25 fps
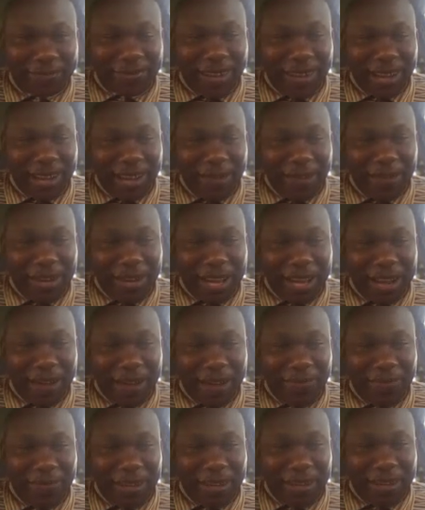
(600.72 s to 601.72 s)
and we
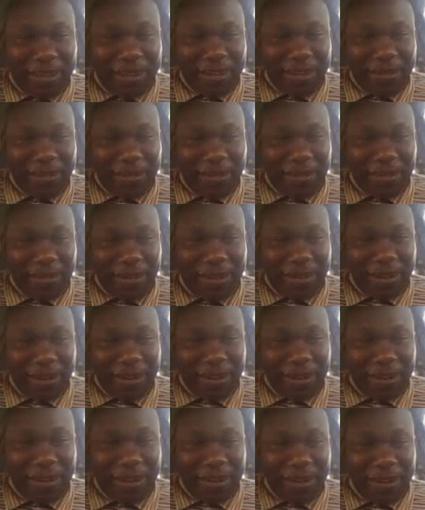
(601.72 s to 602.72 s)
have uh,
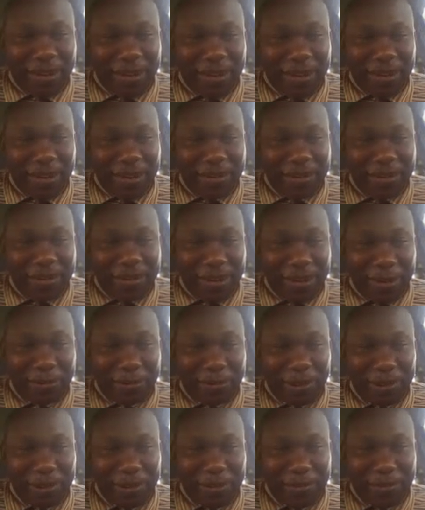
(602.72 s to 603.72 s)
uh, uh,
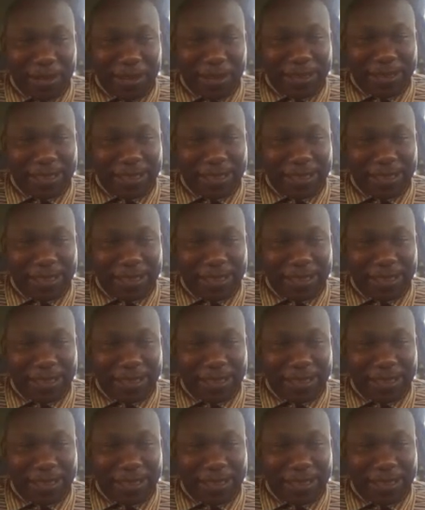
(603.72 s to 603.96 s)
option number